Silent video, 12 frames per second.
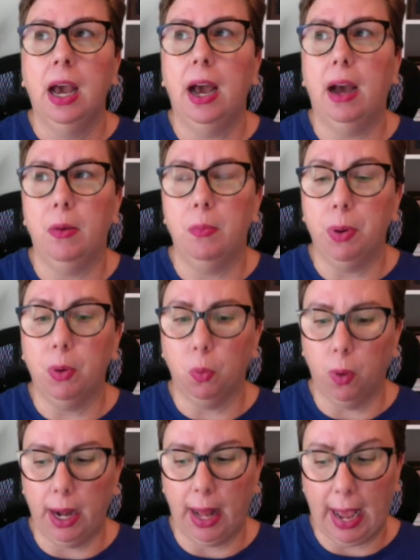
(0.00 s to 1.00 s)
But
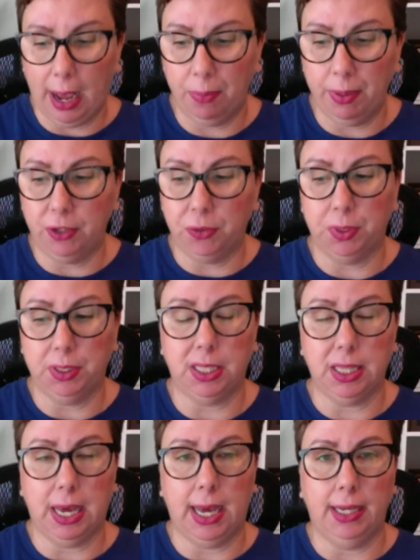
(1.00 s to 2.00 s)
what happened was
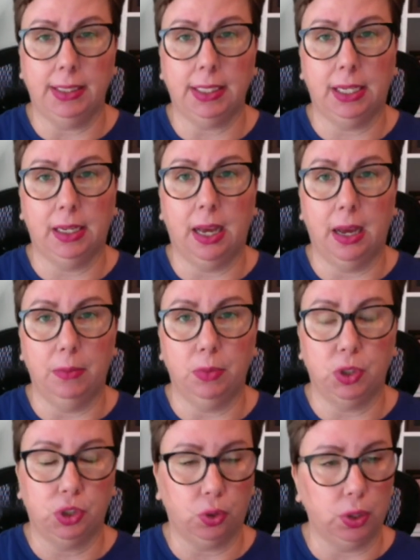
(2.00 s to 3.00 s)
that,
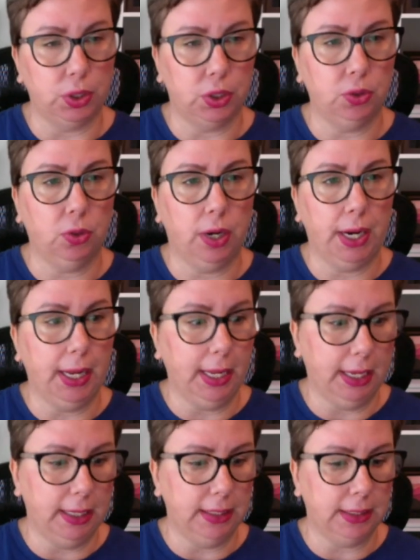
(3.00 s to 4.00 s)
short story
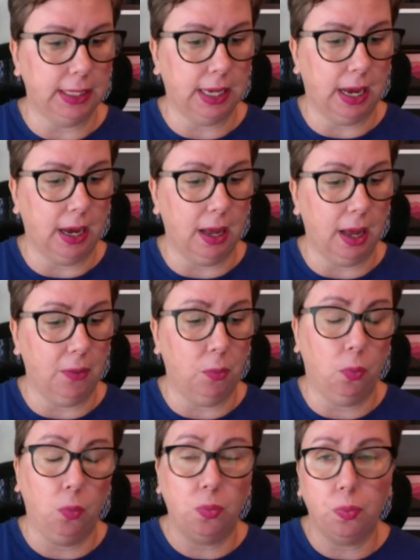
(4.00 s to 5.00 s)
is,
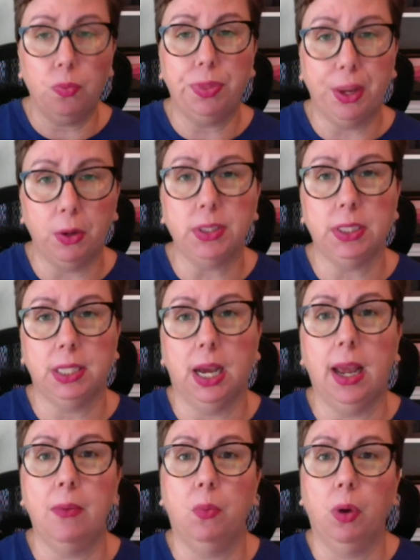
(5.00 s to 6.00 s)
there was a
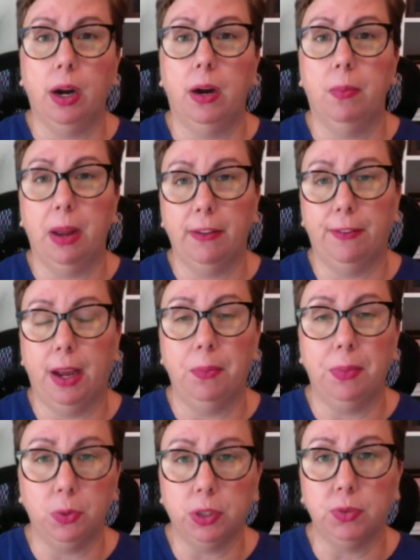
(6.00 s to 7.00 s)
time where my
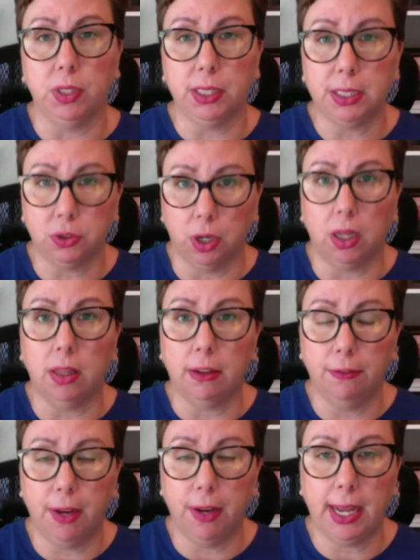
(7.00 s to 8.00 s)
family was really struggling
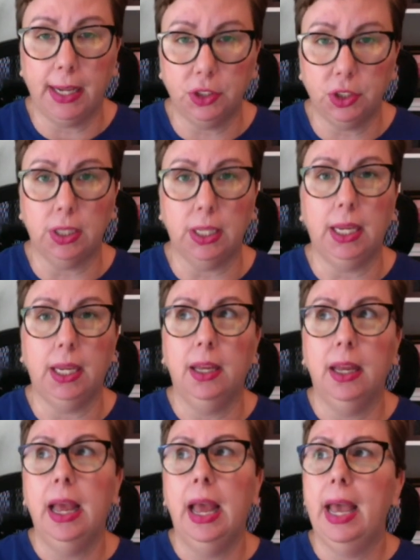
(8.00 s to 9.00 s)
financially.
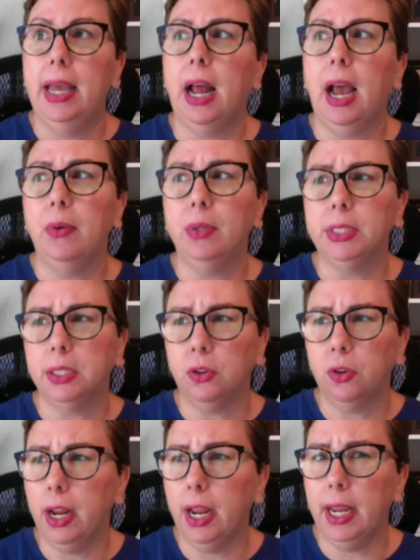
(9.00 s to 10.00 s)
And I was in
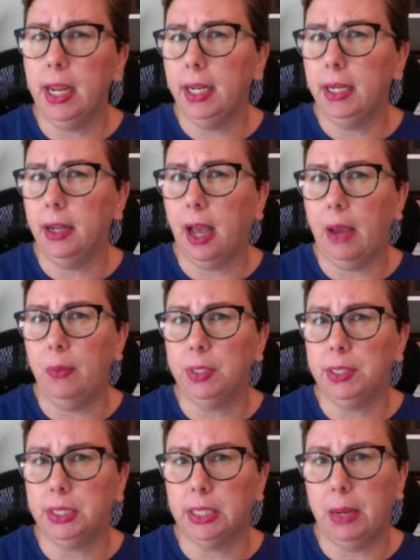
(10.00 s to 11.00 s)
grade, I
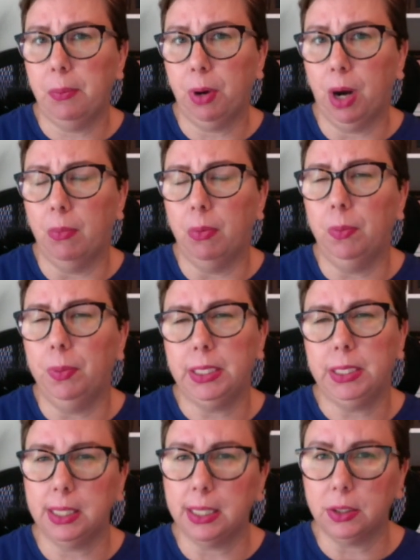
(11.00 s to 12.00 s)
would say probably
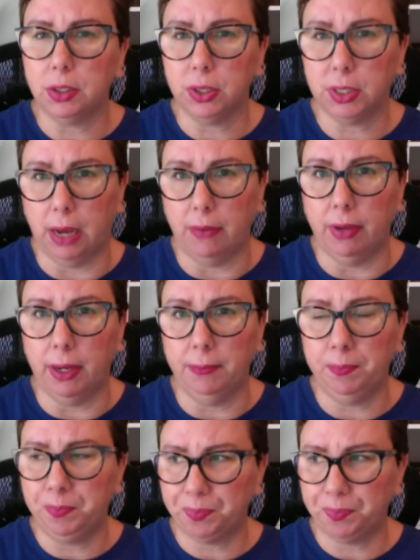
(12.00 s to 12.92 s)
6 or 7.